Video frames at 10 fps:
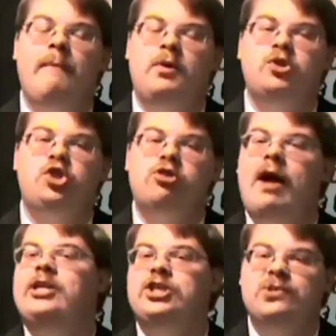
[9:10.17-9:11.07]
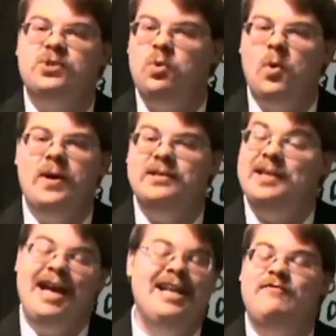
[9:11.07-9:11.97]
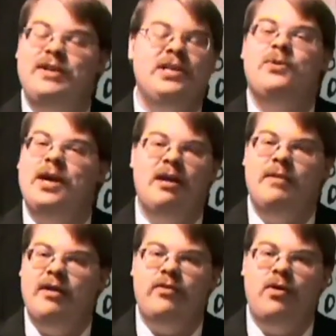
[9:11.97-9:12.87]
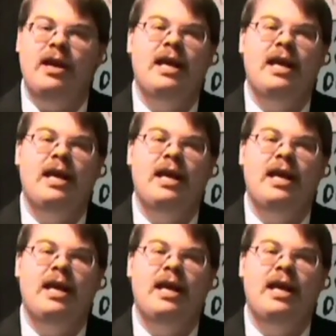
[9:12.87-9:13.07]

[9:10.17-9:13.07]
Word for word: most tragic stories in any video game ever,